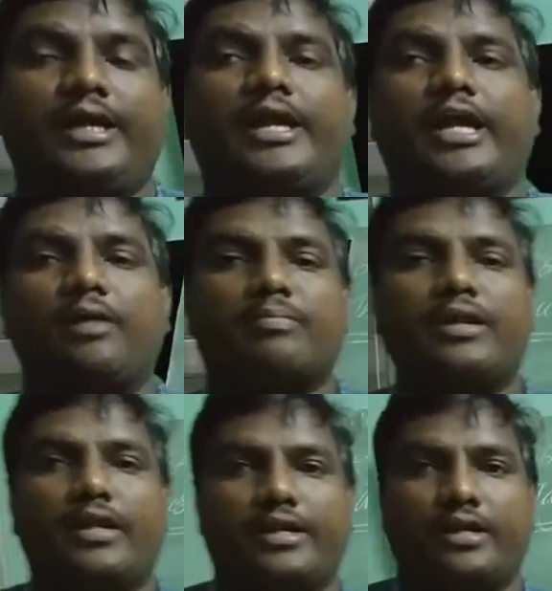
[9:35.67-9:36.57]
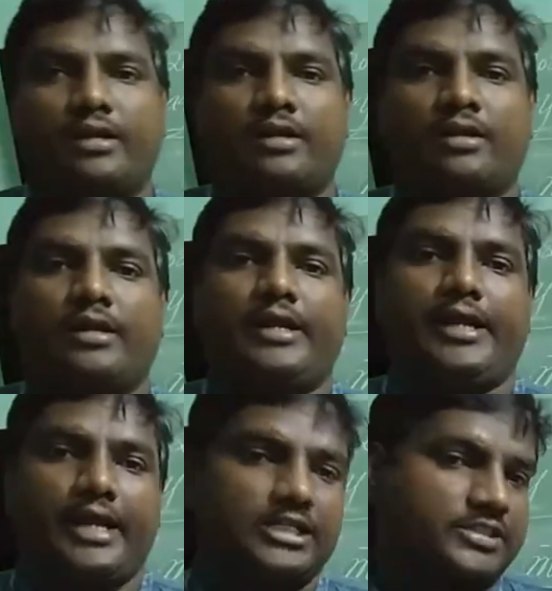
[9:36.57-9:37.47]
capital letter,
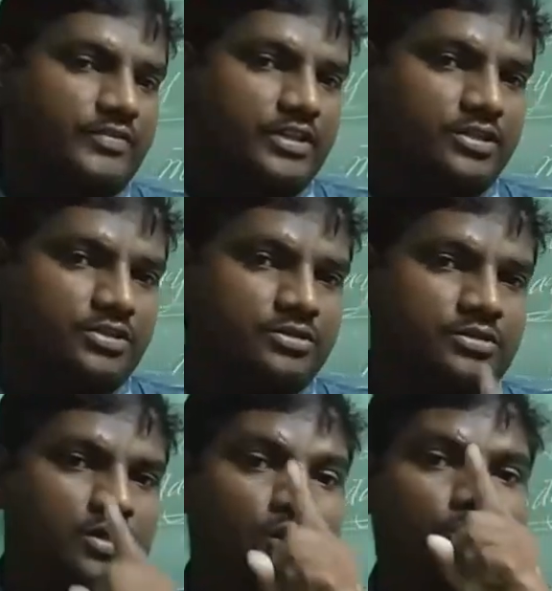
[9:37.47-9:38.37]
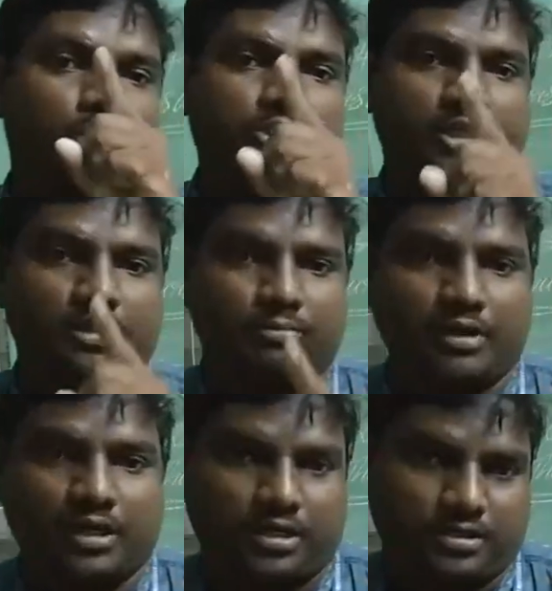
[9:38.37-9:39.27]
ends with question
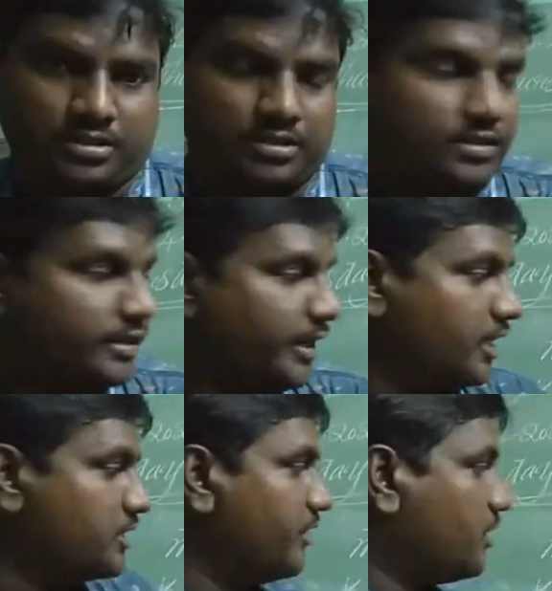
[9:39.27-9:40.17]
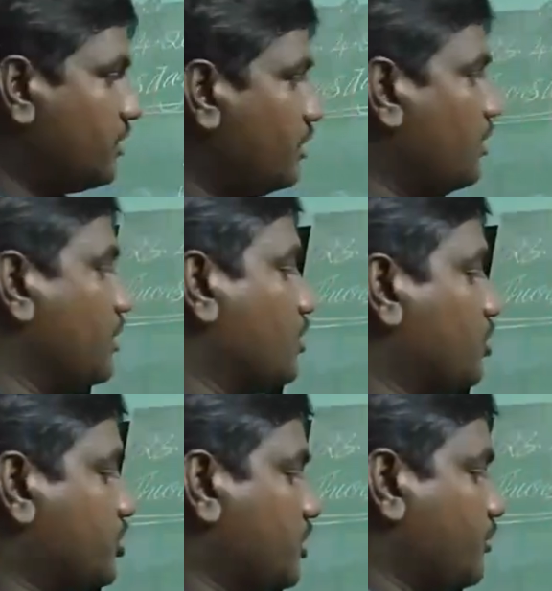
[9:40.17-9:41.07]
mark. Ends with
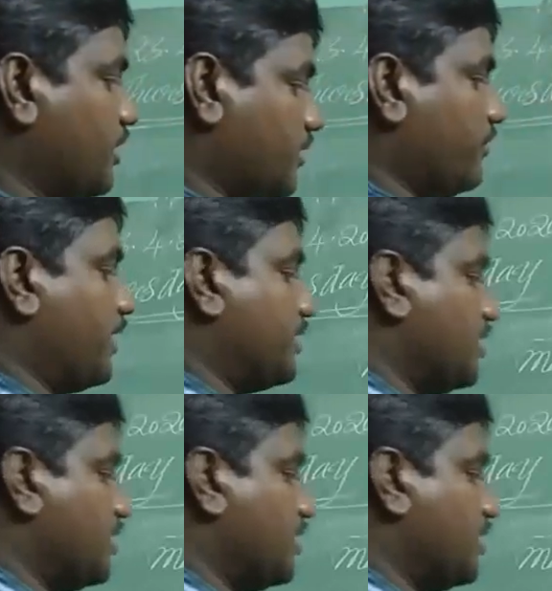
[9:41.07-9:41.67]
question mark. For